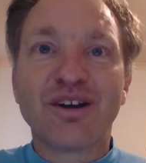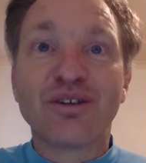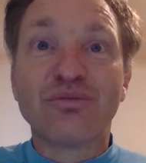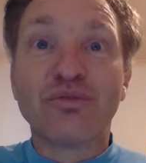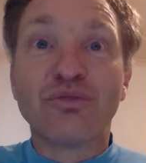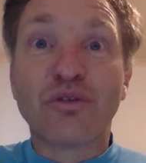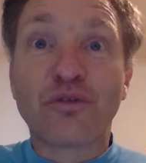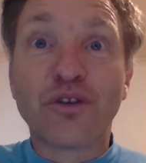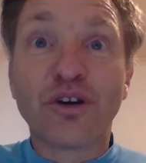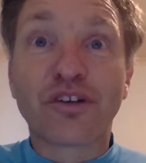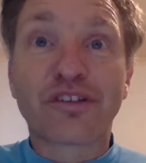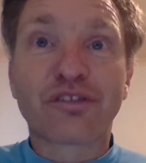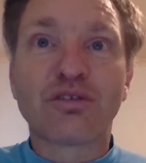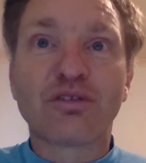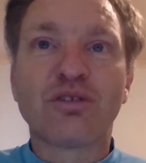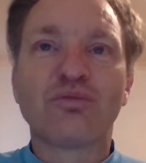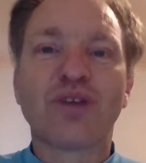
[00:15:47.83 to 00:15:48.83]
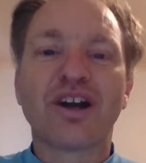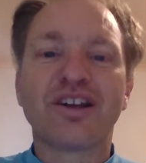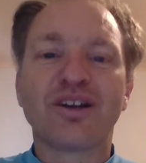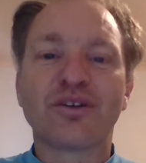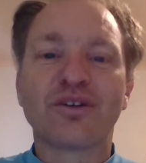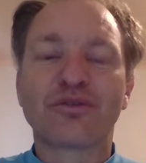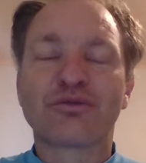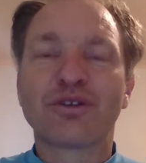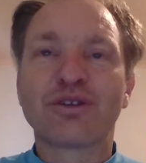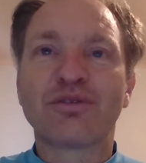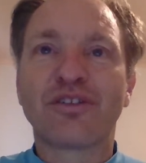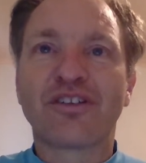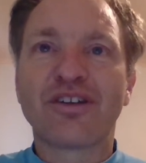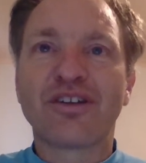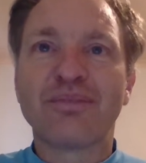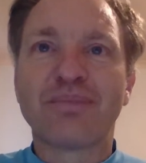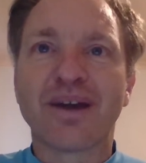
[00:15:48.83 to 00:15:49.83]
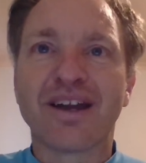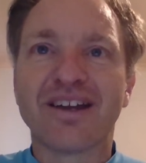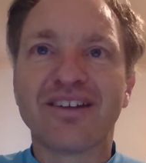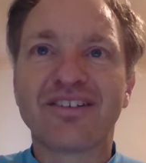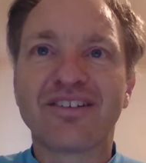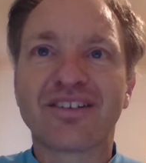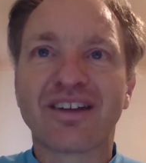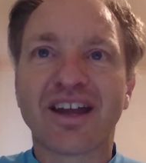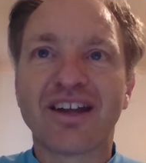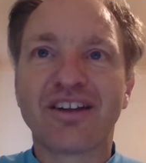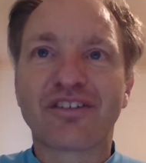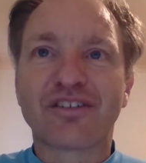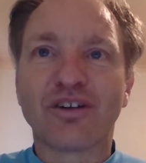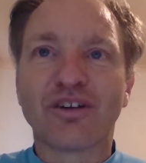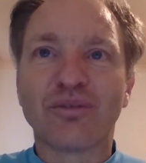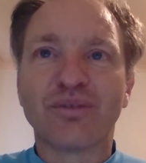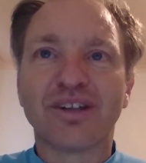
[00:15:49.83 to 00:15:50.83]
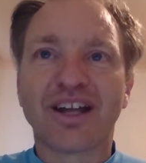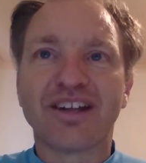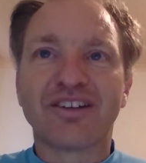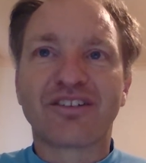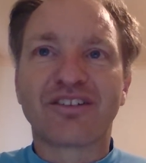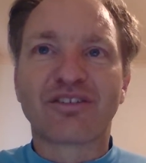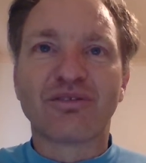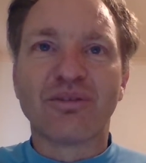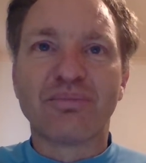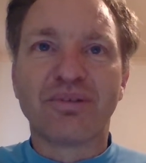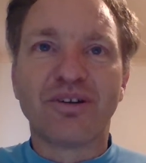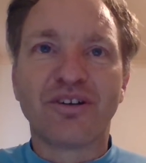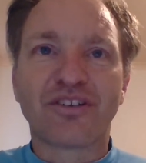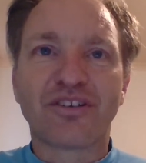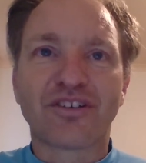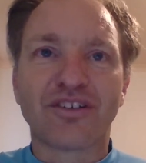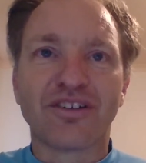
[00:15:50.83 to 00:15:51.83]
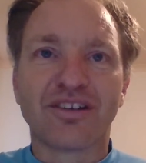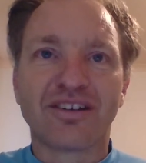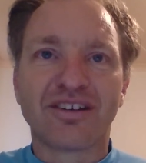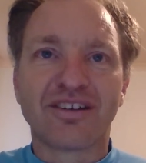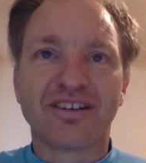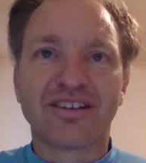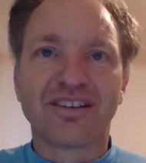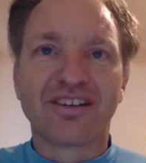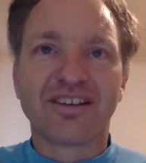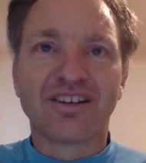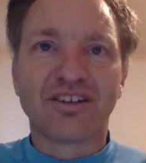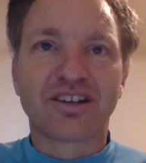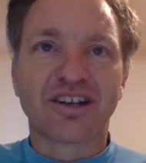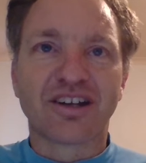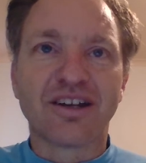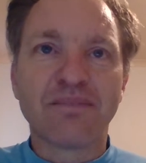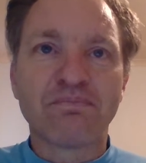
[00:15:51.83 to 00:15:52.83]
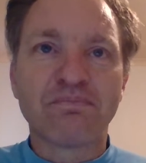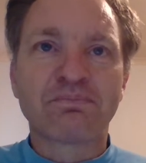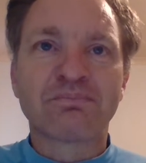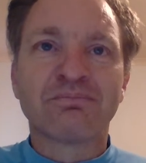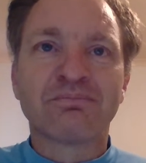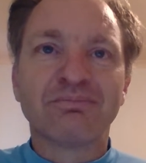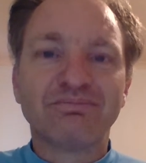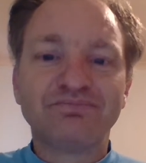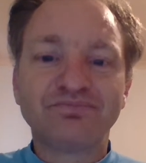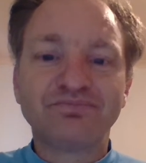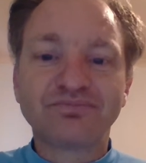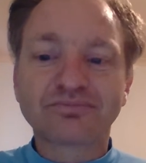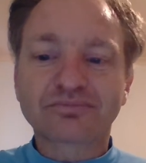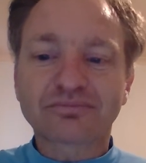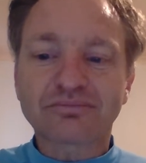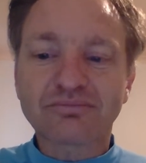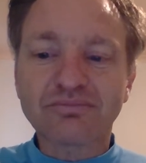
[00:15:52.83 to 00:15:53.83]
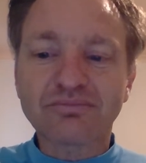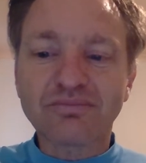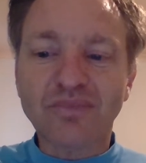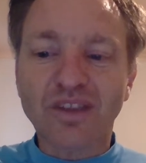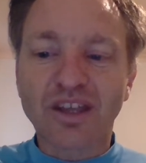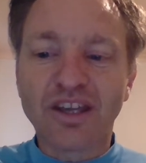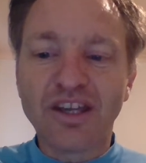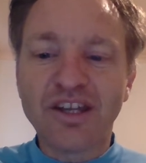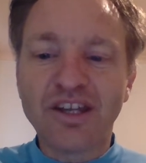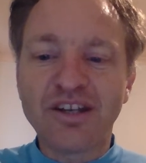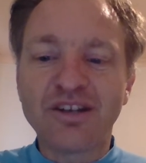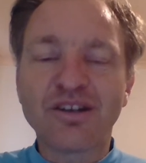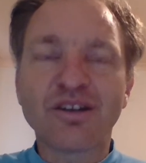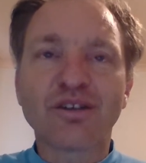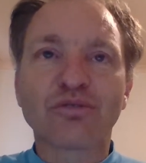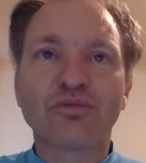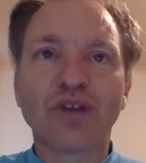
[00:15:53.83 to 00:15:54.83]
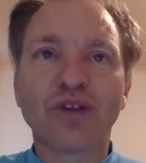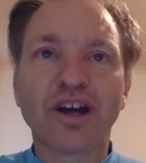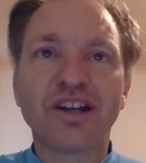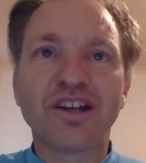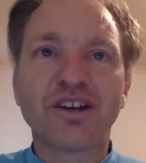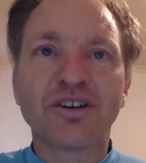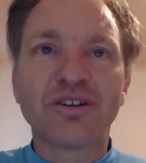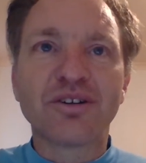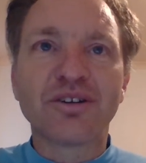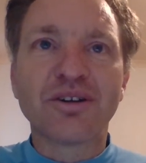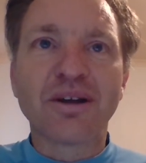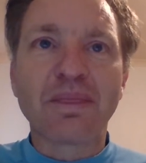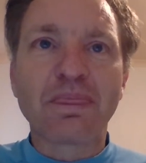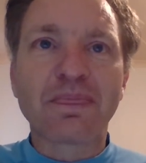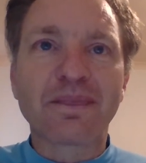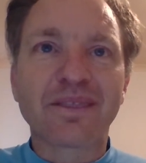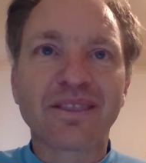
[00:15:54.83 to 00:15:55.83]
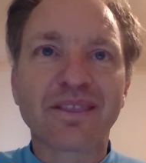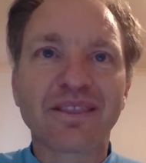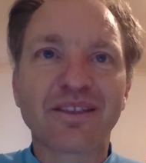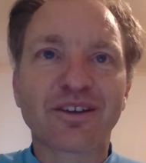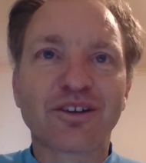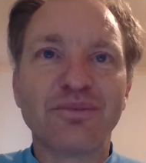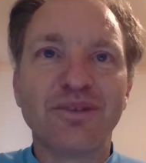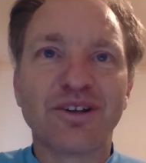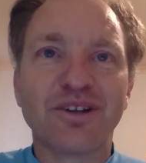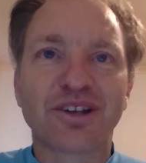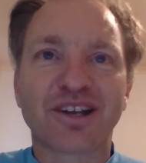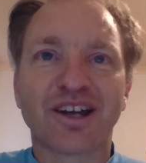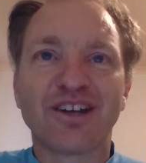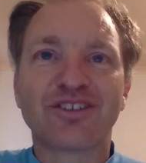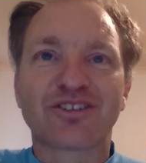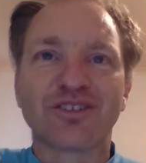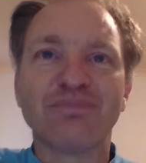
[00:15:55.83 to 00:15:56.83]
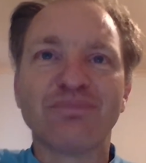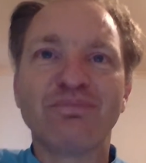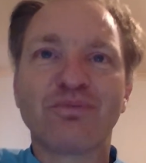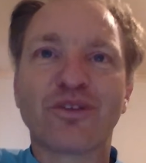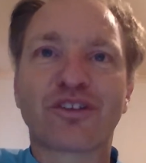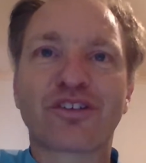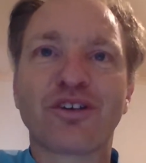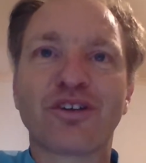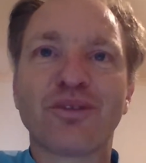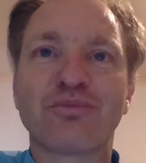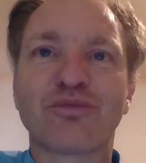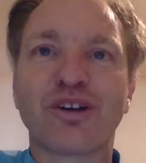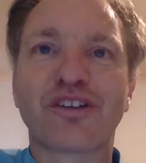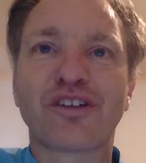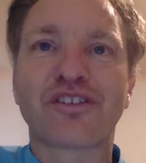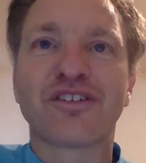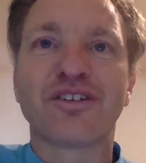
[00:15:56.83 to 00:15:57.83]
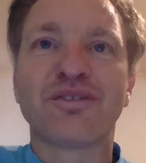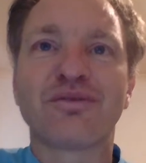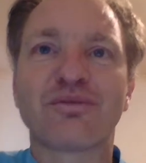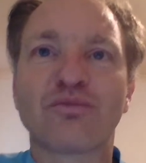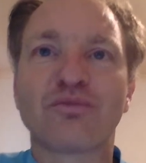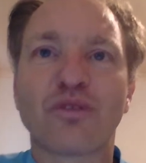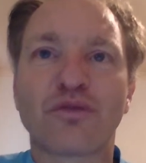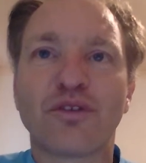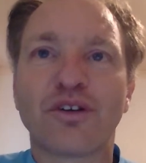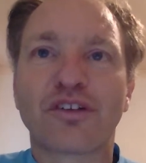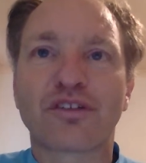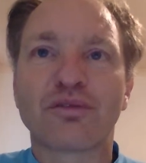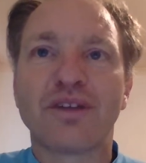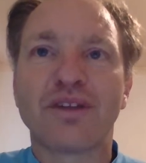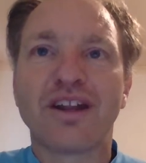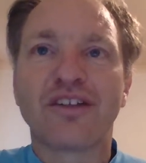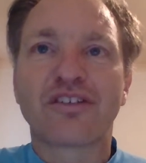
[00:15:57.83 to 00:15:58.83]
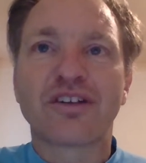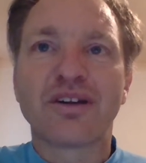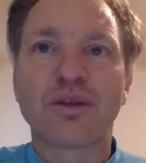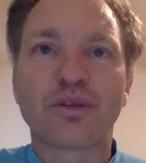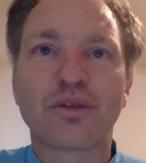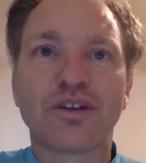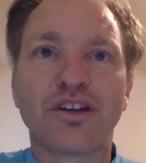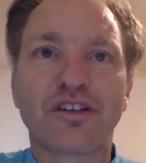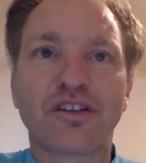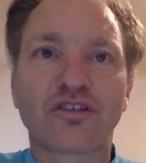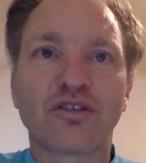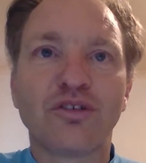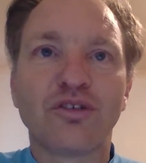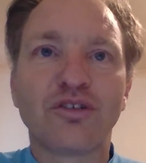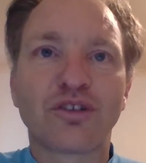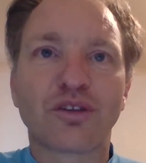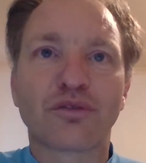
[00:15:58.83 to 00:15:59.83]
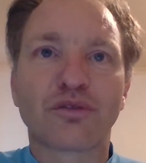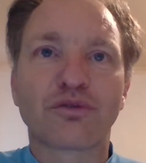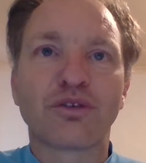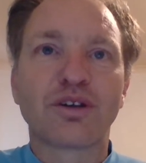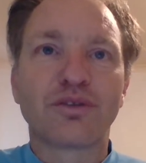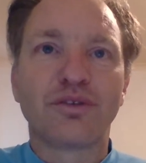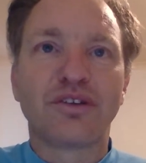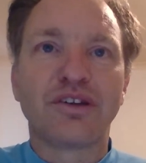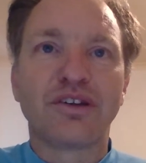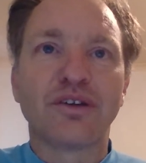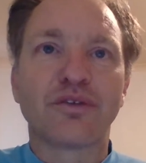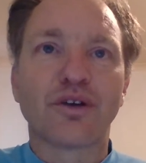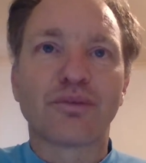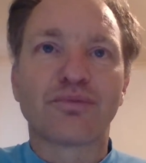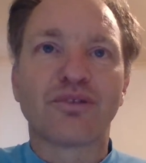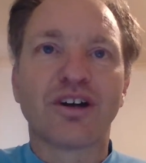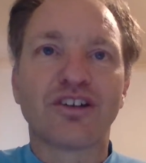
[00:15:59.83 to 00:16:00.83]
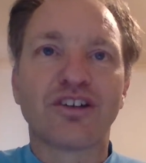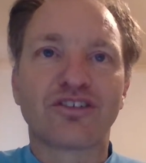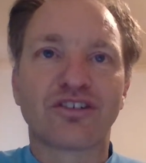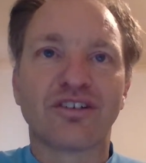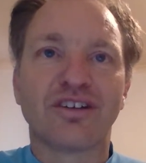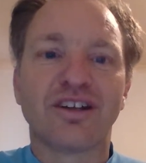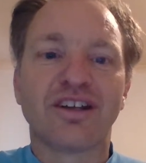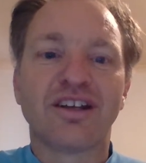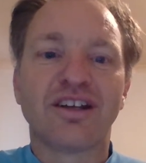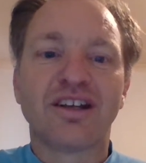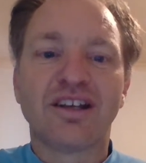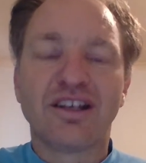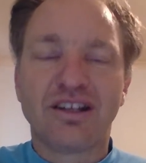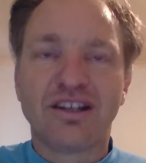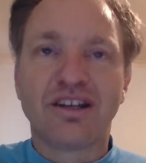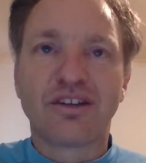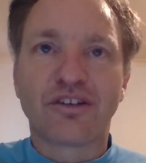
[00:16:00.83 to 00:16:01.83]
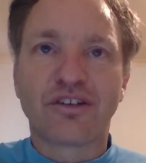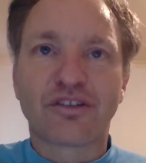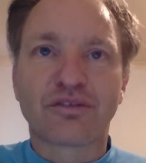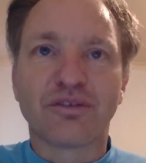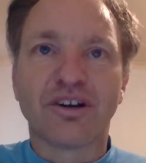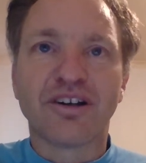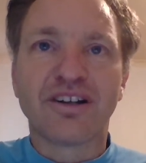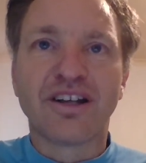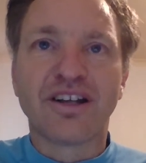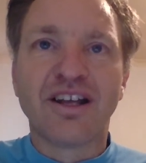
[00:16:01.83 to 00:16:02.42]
refers to a radio frequency band and is not related to a person. Okay. In radio communication, the term resonant refers to an antenna that is tuned to the frequency of operation. Yeah, that's right.